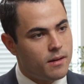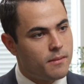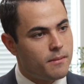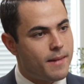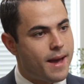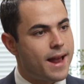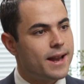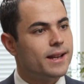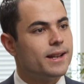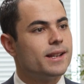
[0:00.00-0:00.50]

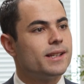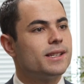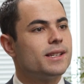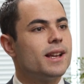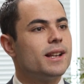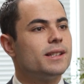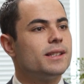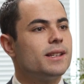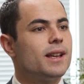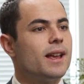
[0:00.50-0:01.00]
men in a
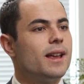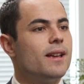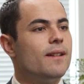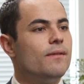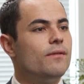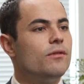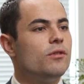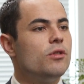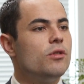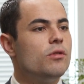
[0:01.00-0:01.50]
sense that
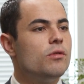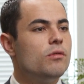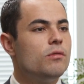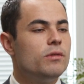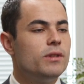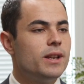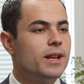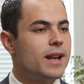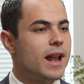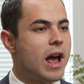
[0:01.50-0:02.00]
if
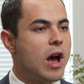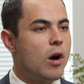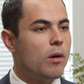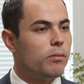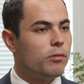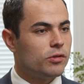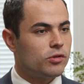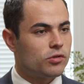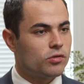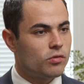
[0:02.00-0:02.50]
you need
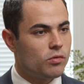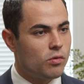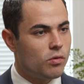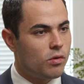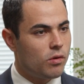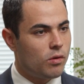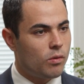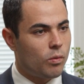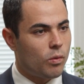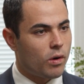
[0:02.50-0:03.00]
help with
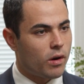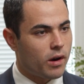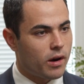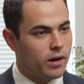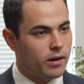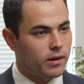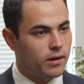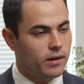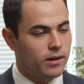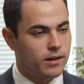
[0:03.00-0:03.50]
school,
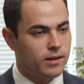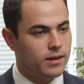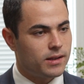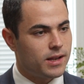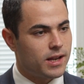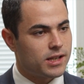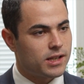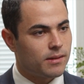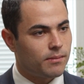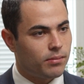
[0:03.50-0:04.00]
work,
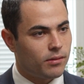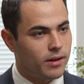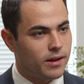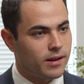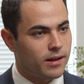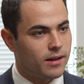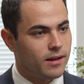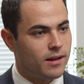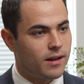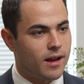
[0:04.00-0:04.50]

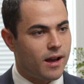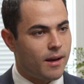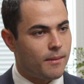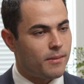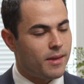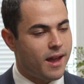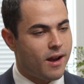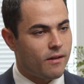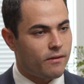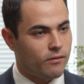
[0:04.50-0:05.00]
discipline,
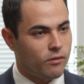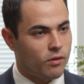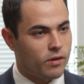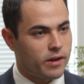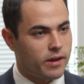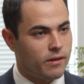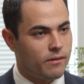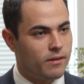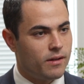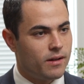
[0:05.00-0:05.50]
I'm there for
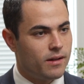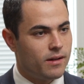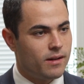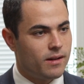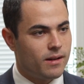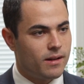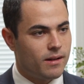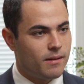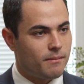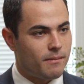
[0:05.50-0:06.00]
you.
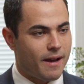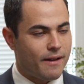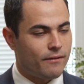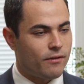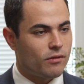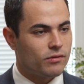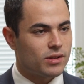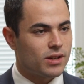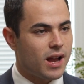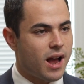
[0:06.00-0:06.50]
My
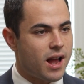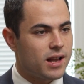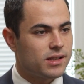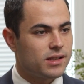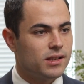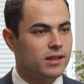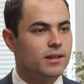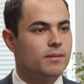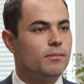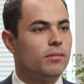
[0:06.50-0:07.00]
phone's
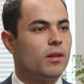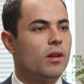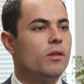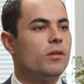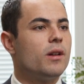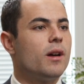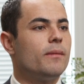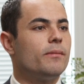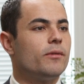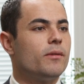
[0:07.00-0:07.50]
constantly
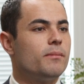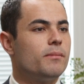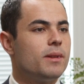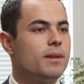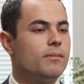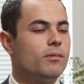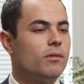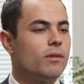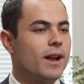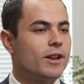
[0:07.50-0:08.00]
blown up from
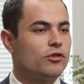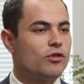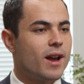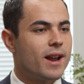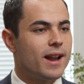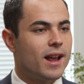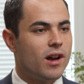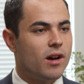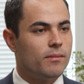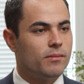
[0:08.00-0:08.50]
people. I try
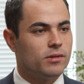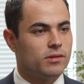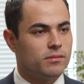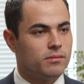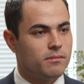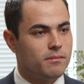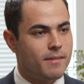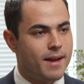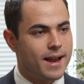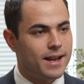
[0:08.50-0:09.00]
to help as
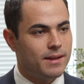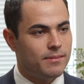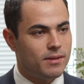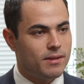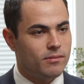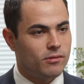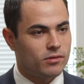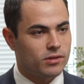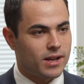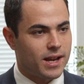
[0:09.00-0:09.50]
many
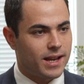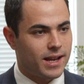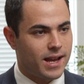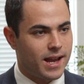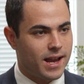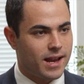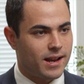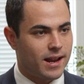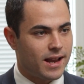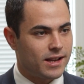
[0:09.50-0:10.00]
people as I
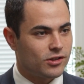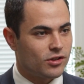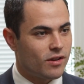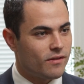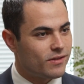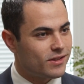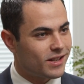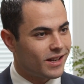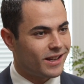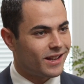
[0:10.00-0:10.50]
can. I
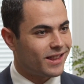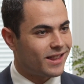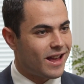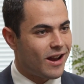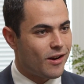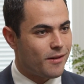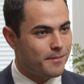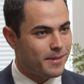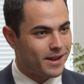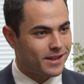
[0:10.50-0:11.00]
serve as like a
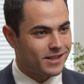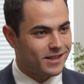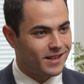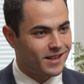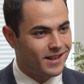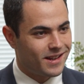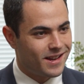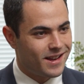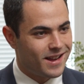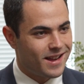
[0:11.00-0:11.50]
therapist
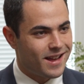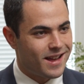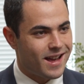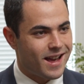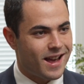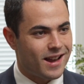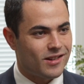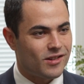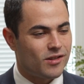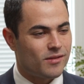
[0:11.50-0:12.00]

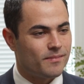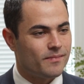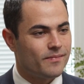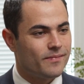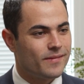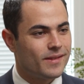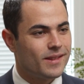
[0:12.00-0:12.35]
at home.